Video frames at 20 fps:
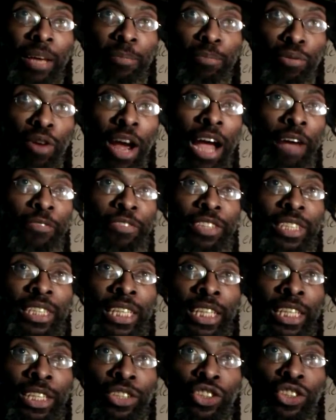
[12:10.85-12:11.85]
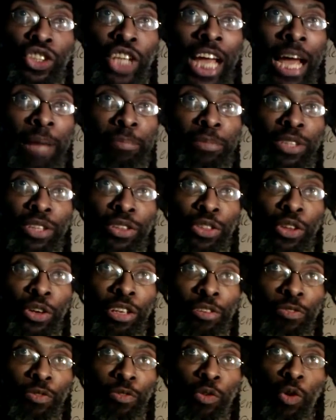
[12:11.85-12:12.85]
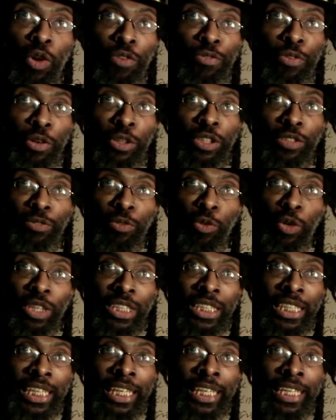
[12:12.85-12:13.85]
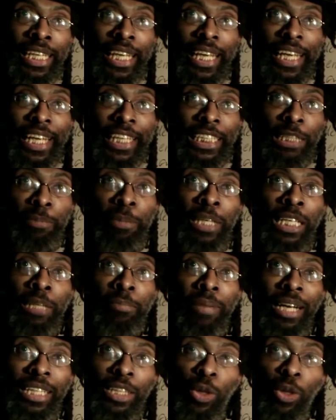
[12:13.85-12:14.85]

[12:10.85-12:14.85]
prophecy, chapter 34, verse 14, is speaking about the